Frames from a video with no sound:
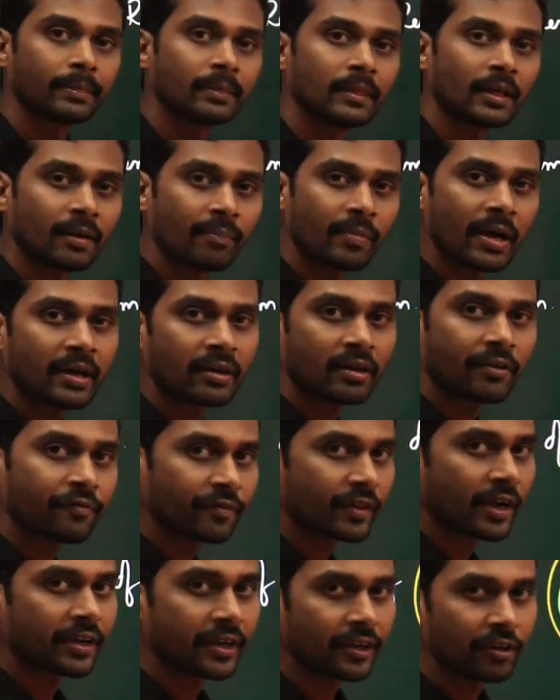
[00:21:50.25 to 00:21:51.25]
The remainder
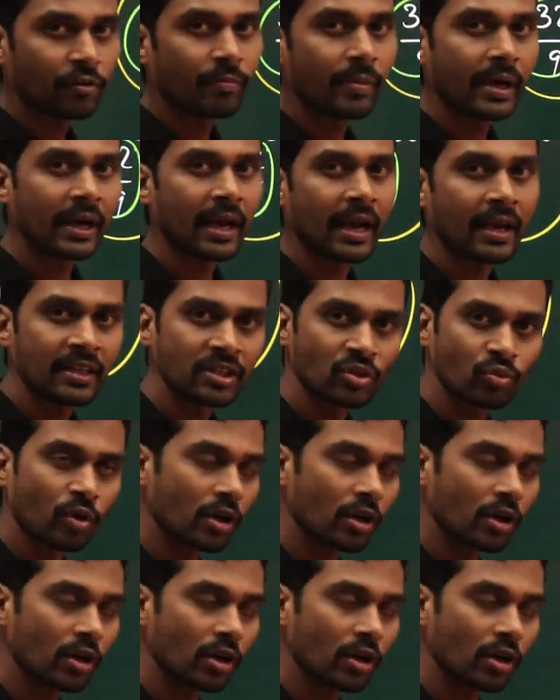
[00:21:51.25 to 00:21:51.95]
of 32 by 9 is